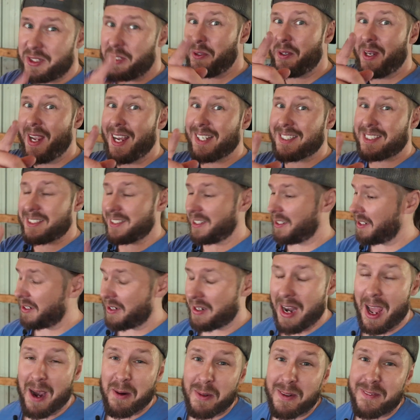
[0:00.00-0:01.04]
You guessed
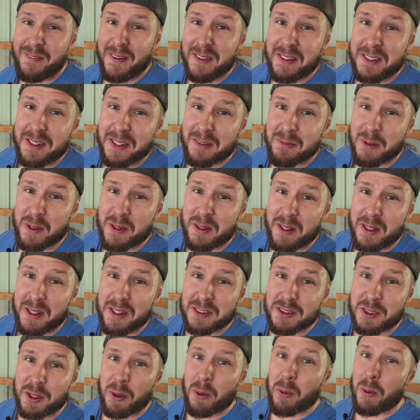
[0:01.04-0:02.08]
it. Now we fill it with the
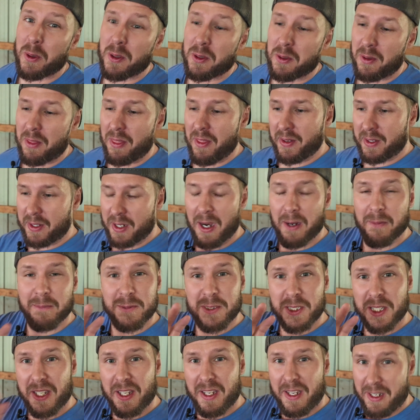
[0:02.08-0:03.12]
engine oil that
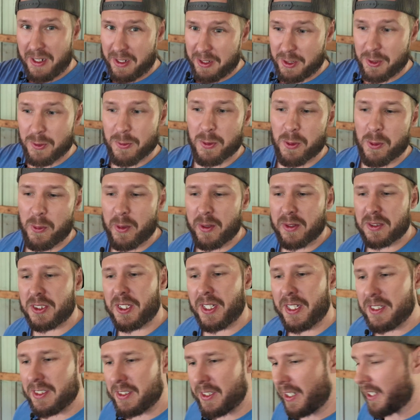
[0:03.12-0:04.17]
comes in your oil
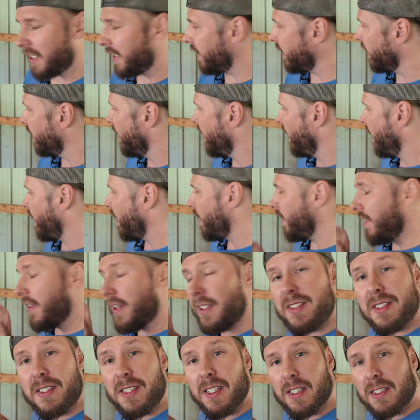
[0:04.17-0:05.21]
change kit.
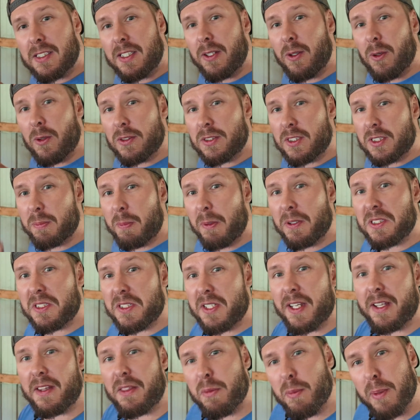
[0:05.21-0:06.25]
This 60 horse is supposed to
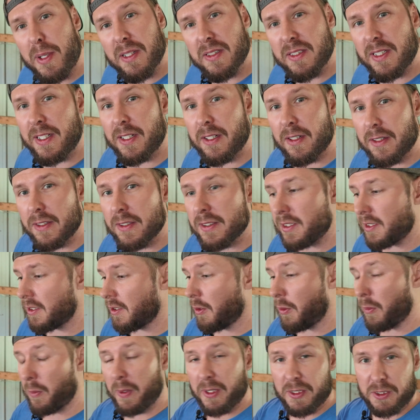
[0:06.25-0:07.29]
take three liters,
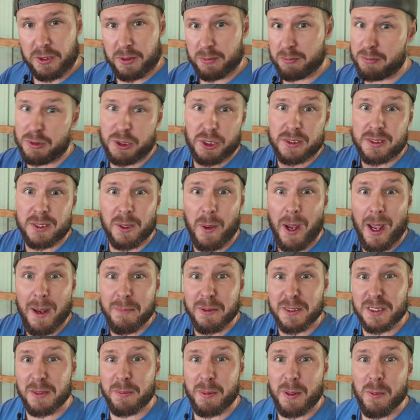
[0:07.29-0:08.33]
which just so
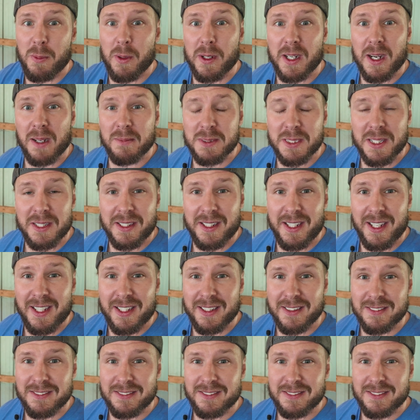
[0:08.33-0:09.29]
happens to be what comes in the kit.